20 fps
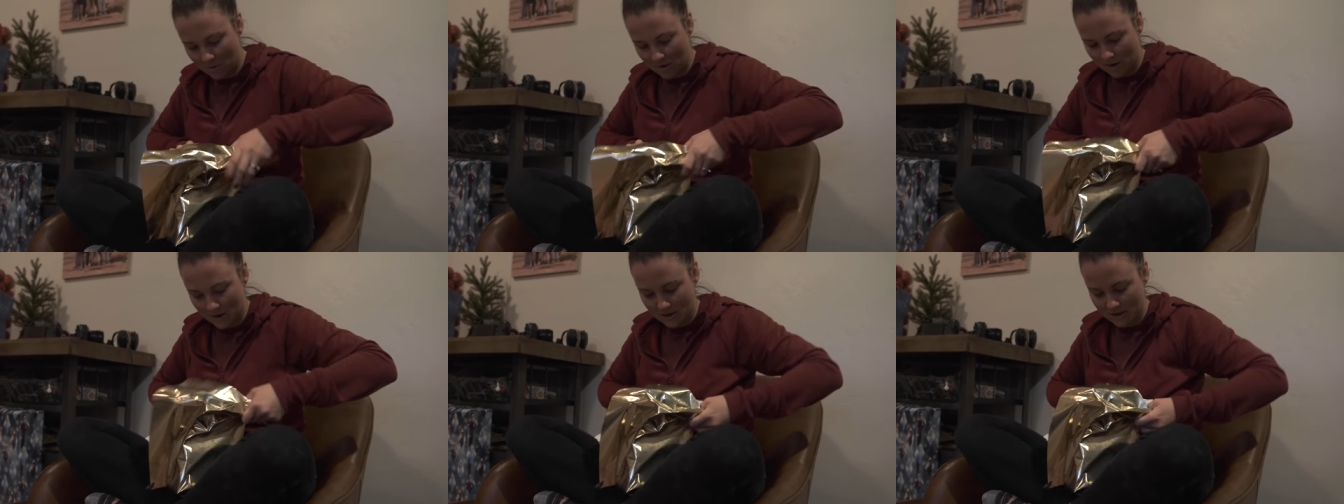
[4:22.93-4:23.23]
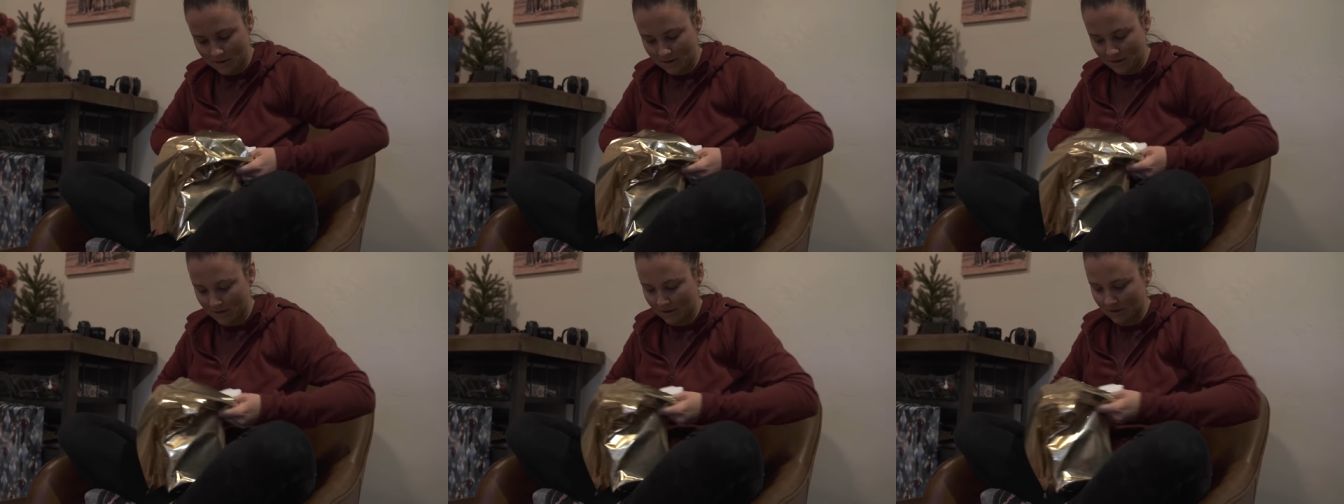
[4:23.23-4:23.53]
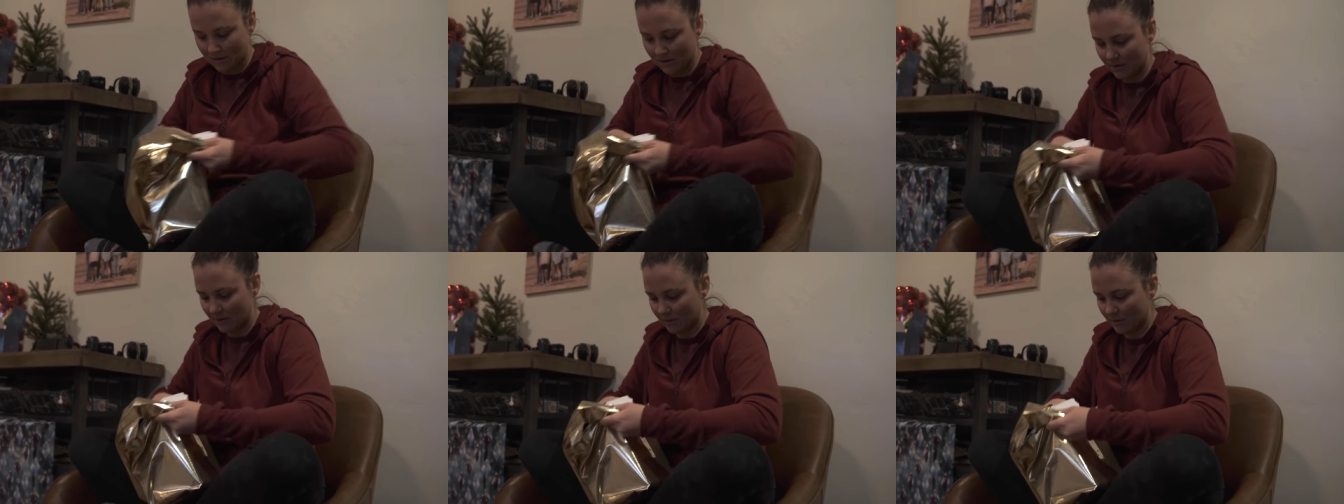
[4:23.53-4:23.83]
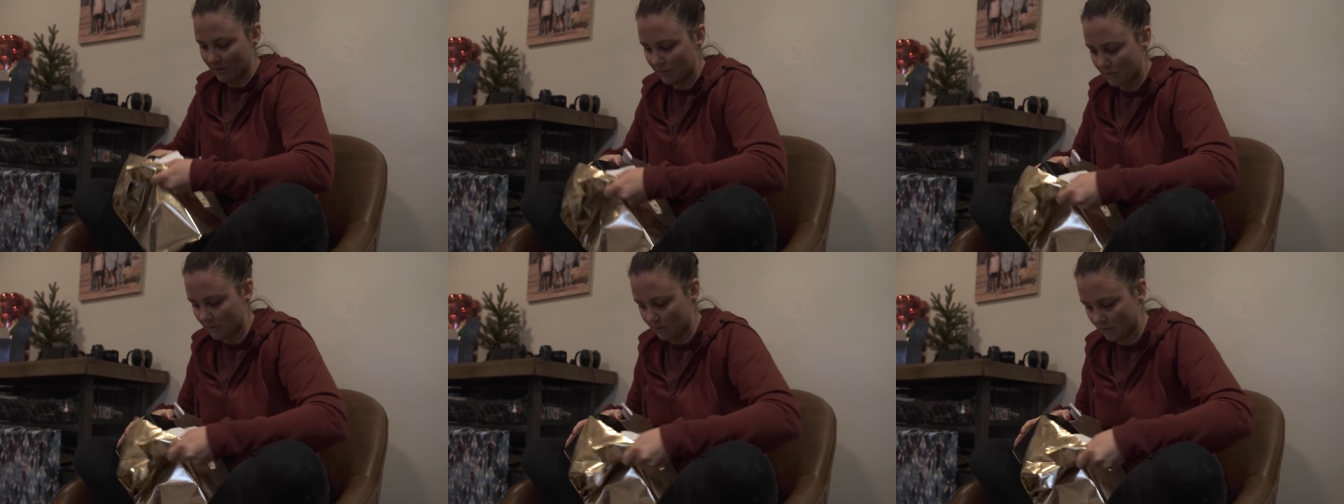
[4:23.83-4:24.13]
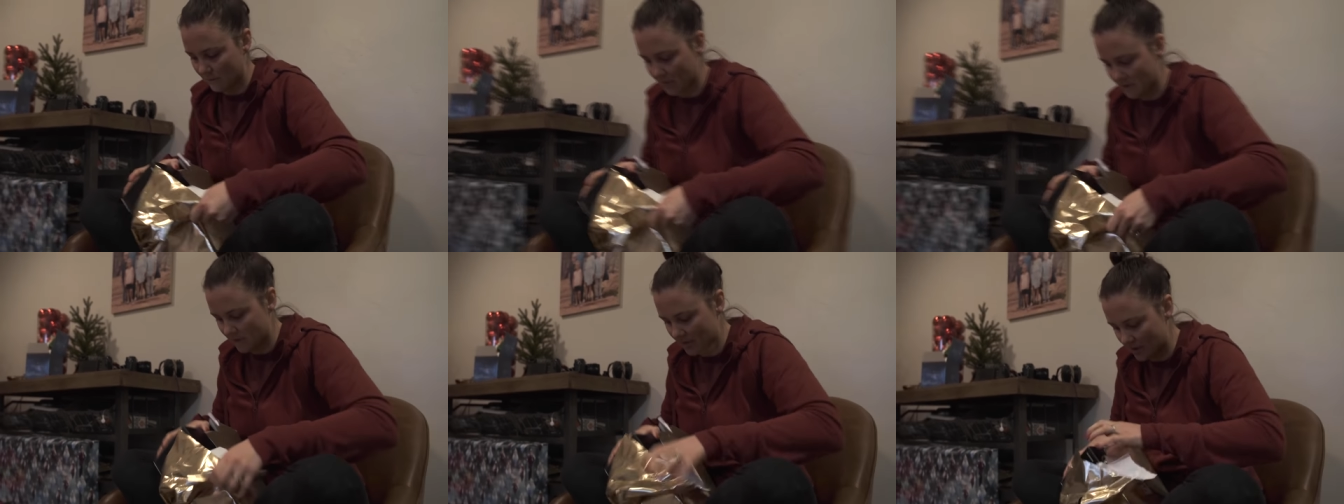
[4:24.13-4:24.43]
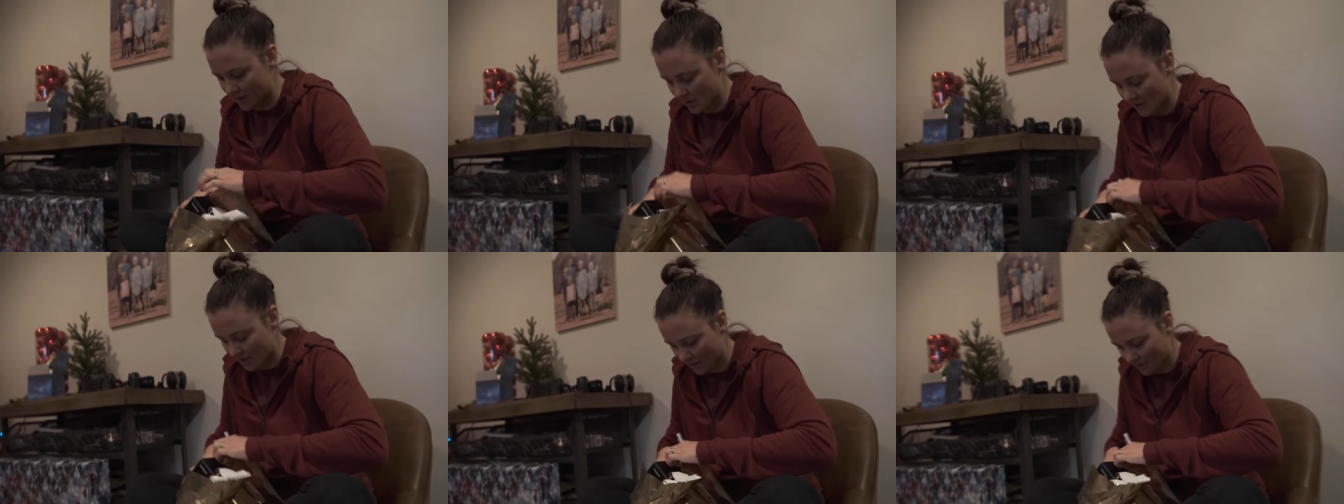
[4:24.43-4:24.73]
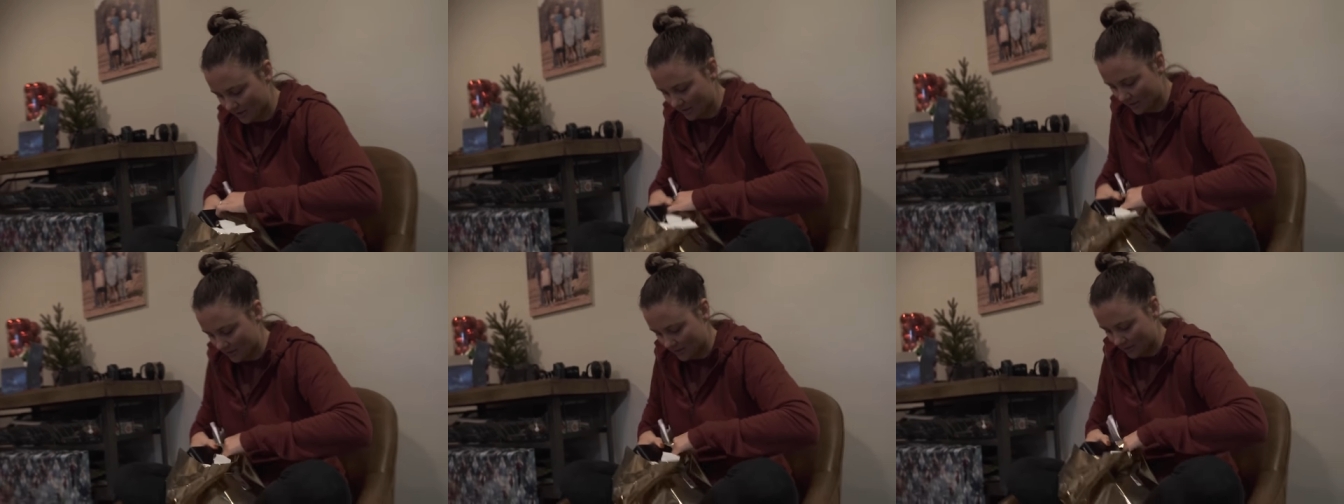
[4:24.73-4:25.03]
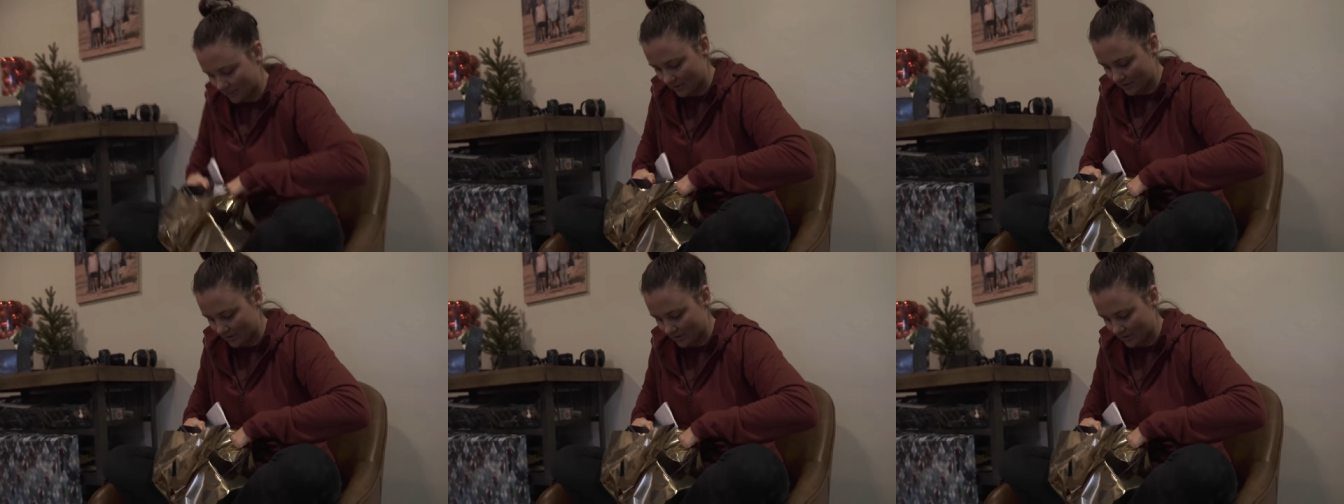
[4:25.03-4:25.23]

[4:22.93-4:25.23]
buy an expensive camera and just start shooting